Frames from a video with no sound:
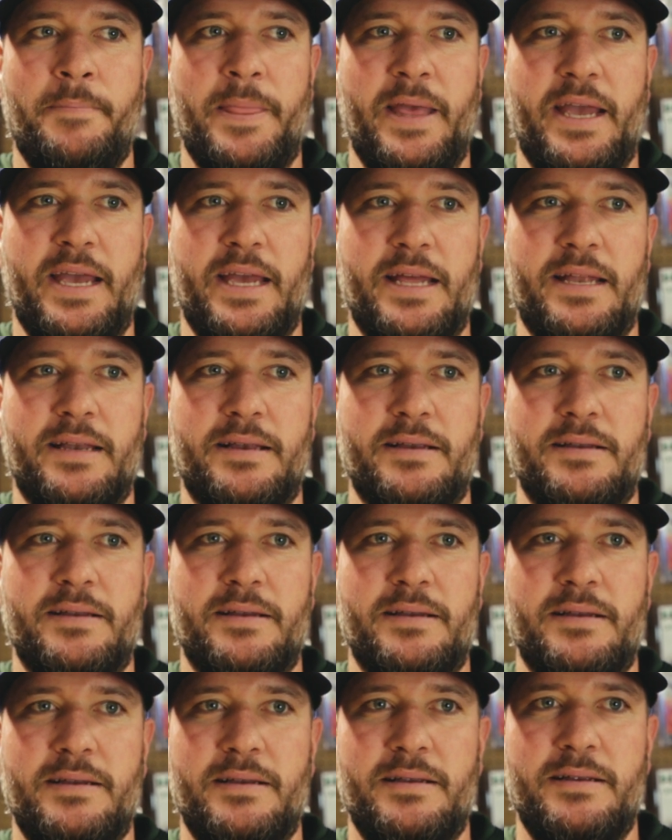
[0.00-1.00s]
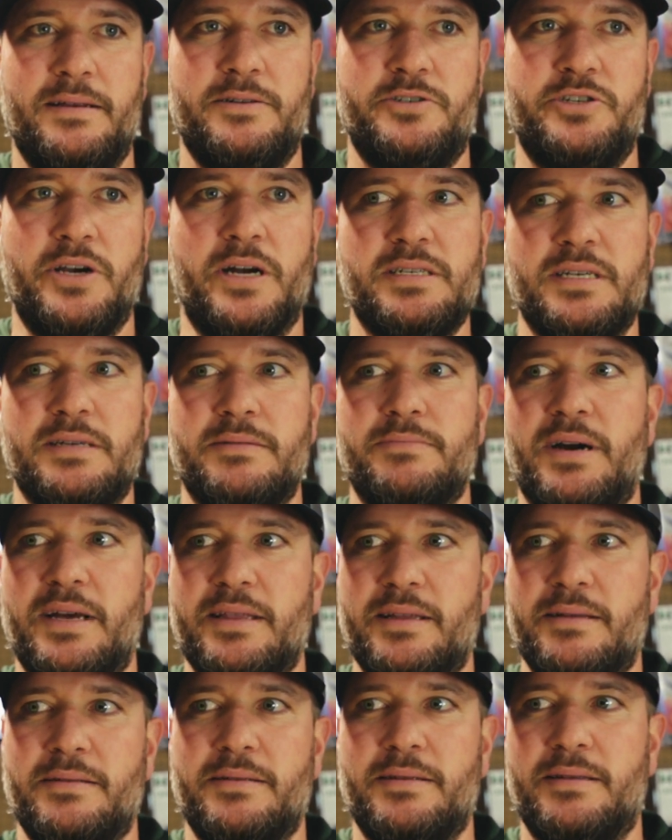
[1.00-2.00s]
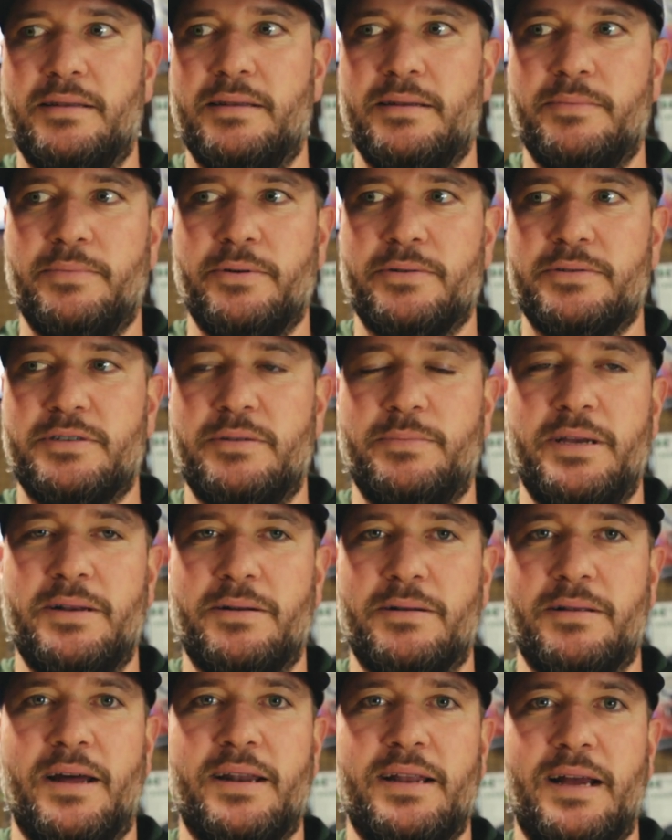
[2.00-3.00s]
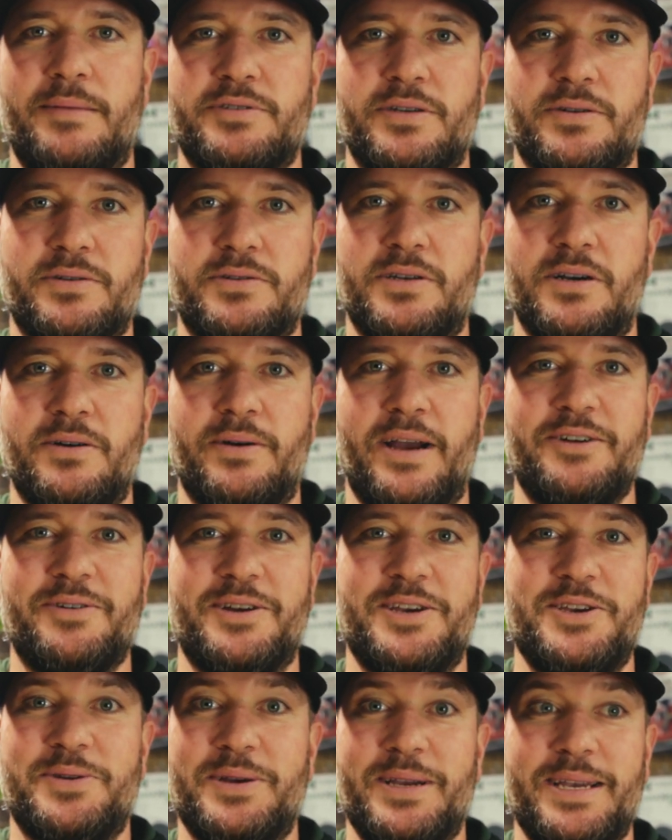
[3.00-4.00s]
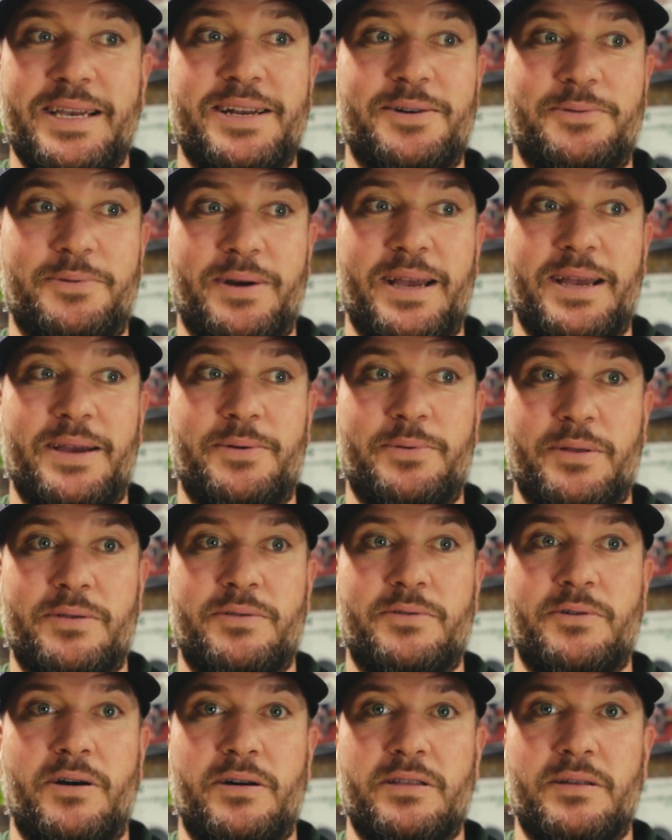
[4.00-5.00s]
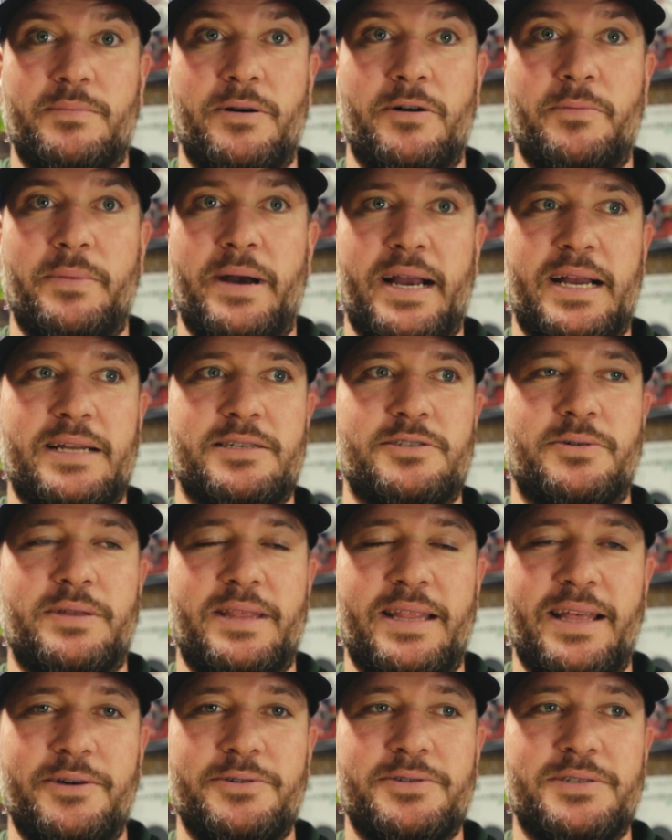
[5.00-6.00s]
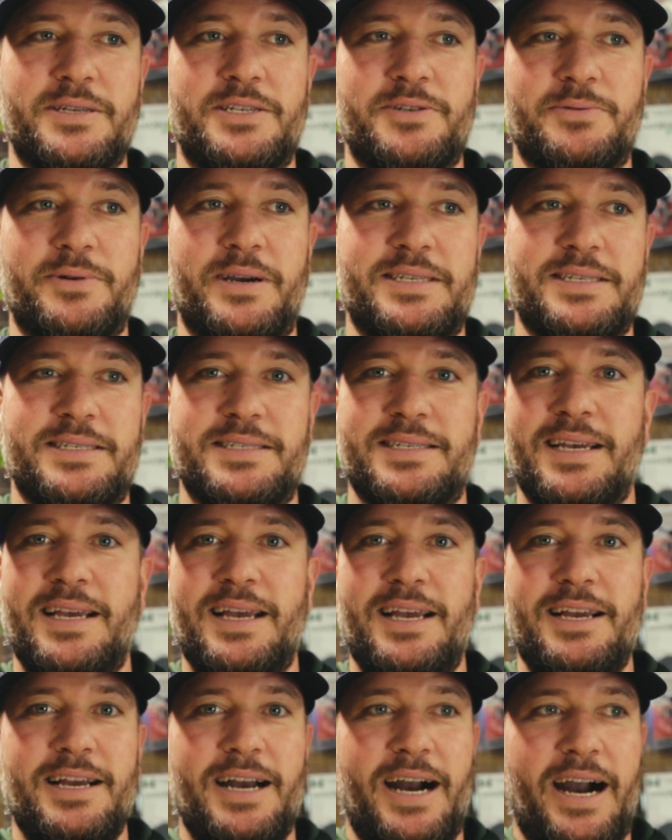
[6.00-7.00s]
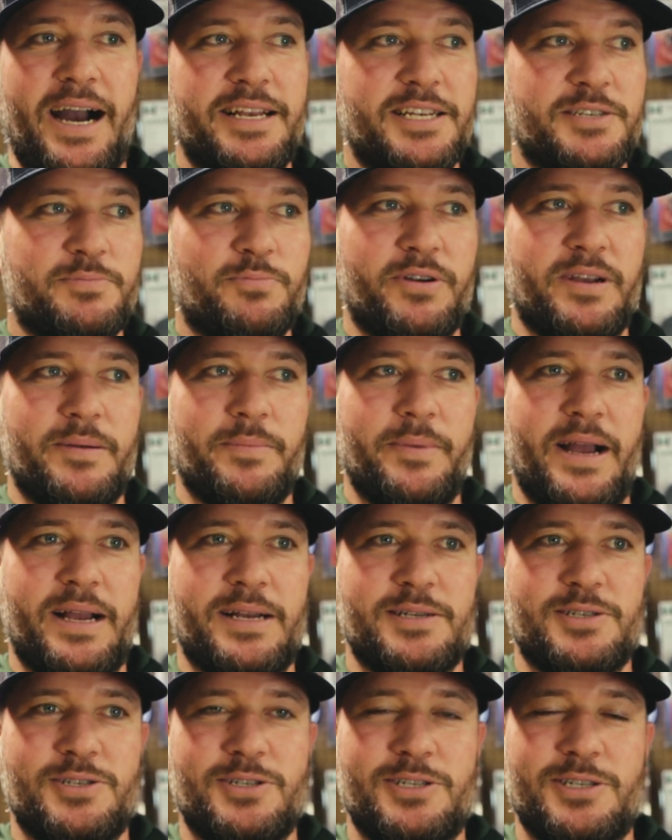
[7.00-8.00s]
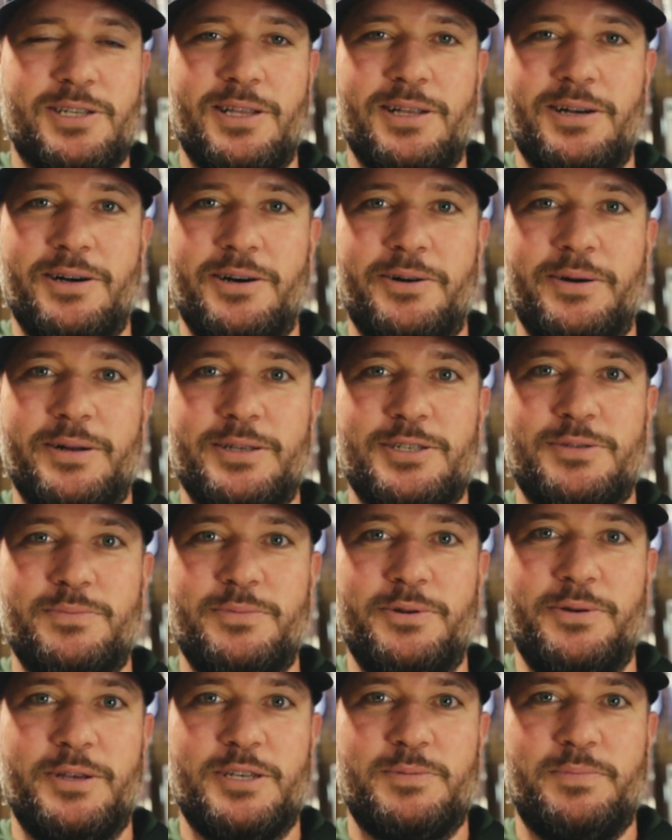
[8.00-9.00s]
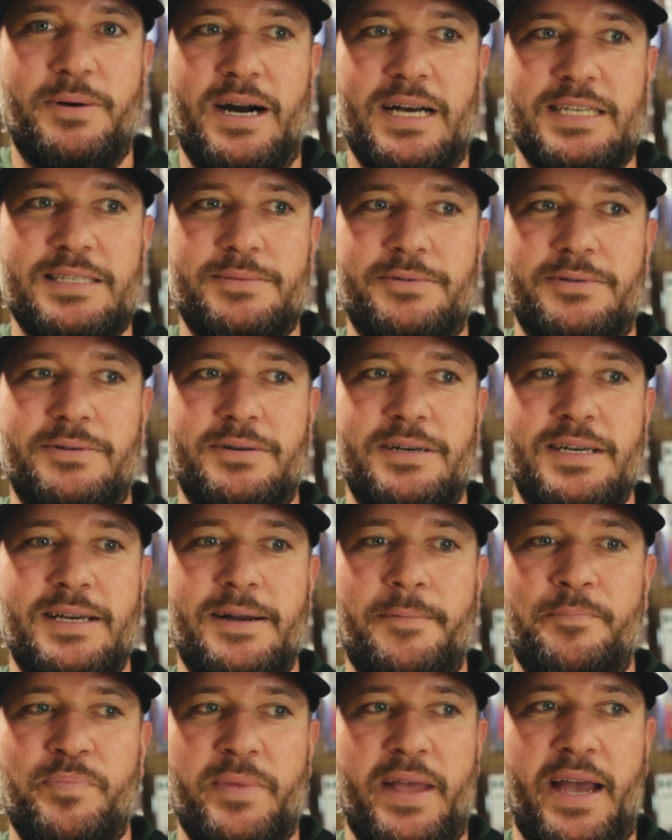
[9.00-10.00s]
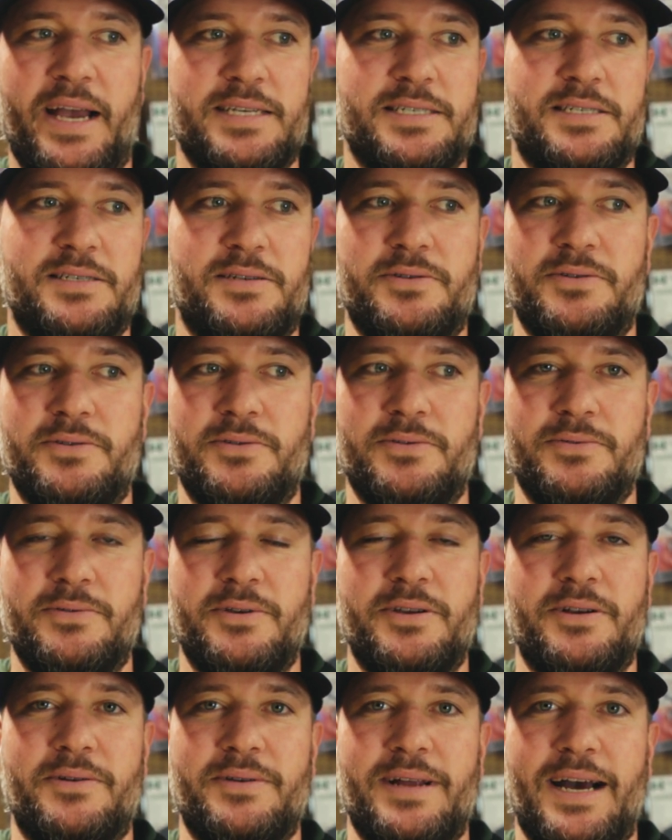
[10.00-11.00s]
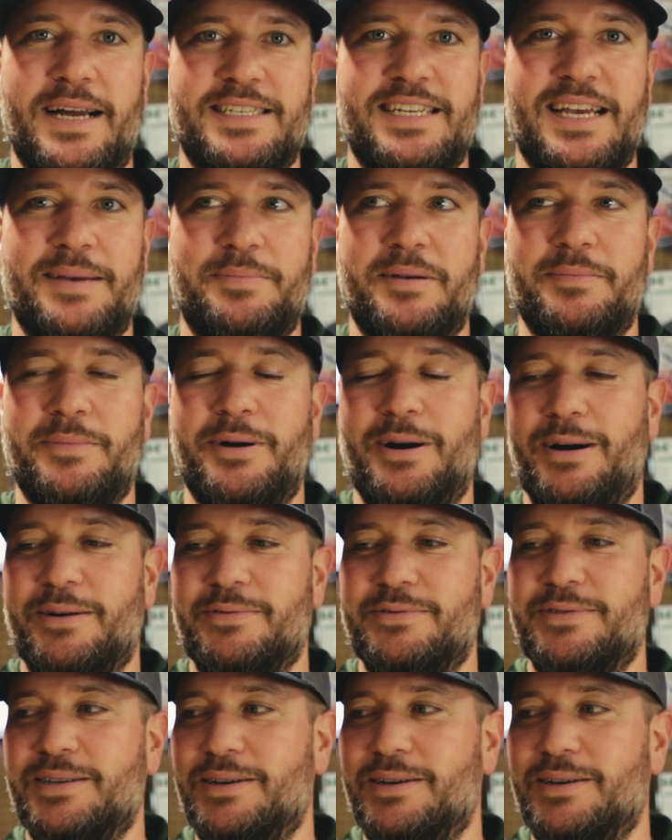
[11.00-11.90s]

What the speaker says: And judging by the bird's demeanor, a lot of times they're so angry you can get away with drawing the bow back. And so in those situations, I just bring it back as slow and smooth as possible, as to not tip him off.